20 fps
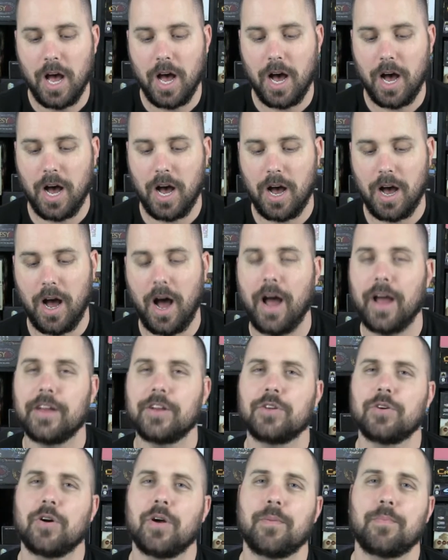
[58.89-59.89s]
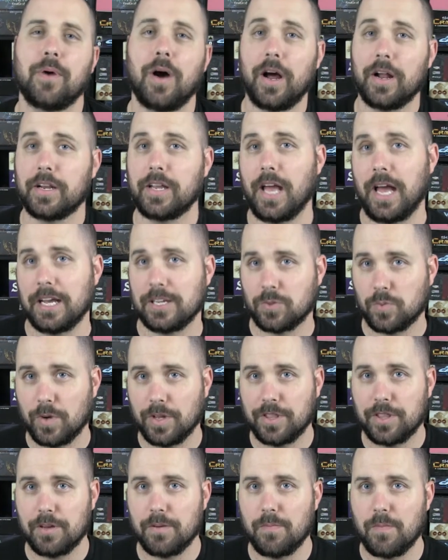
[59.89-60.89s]
I do a podcast
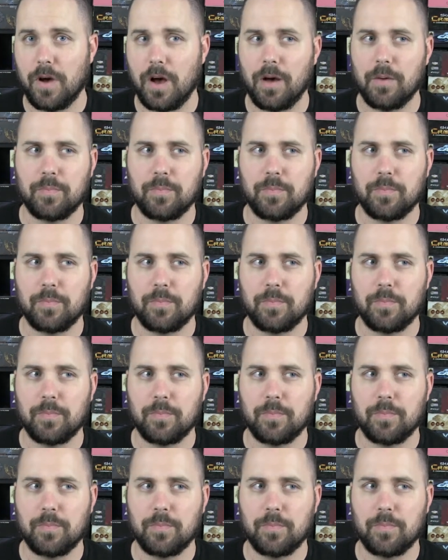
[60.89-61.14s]
with them